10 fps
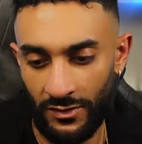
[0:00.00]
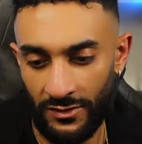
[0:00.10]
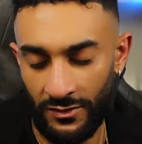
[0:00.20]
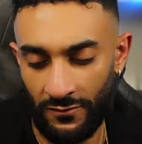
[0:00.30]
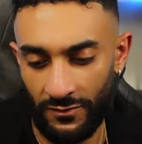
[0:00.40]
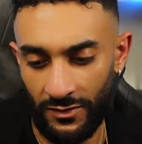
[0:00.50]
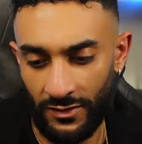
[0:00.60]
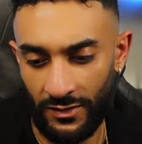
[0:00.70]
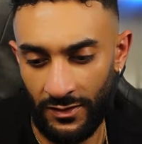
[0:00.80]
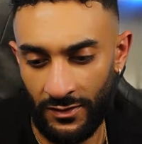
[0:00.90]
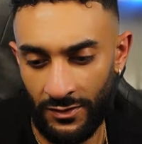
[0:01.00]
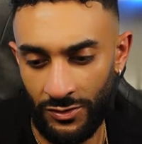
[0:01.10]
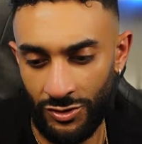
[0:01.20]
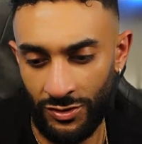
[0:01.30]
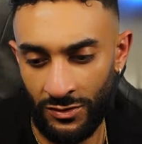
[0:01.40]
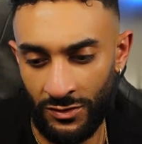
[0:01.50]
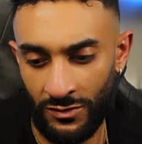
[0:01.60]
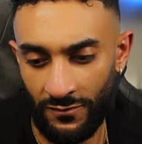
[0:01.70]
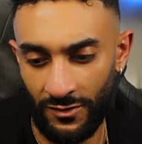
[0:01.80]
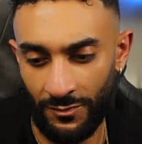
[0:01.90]
The
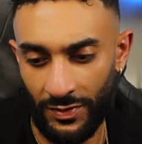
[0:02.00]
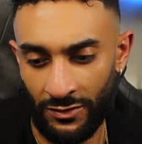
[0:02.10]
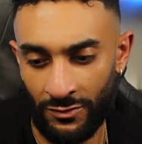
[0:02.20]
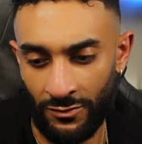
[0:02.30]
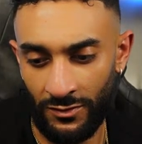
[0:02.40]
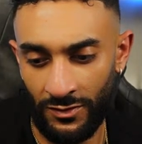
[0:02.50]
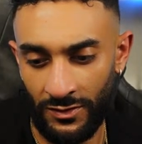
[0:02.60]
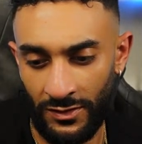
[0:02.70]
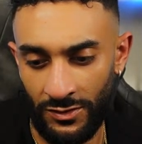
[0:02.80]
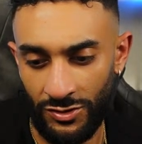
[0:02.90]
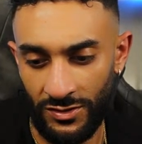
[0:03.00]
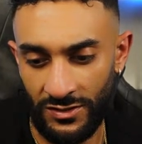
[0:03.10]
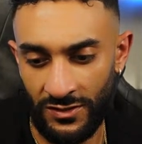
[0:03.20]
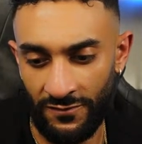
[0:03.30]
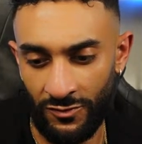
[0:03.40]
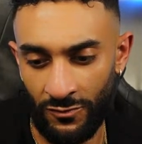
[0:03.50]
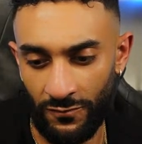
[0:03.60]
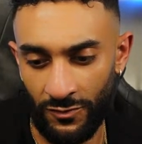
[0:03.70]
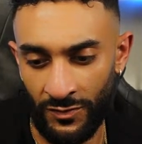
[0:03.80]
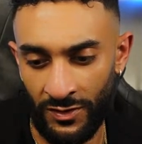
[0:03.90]
identification of competitor in a niche is difficult for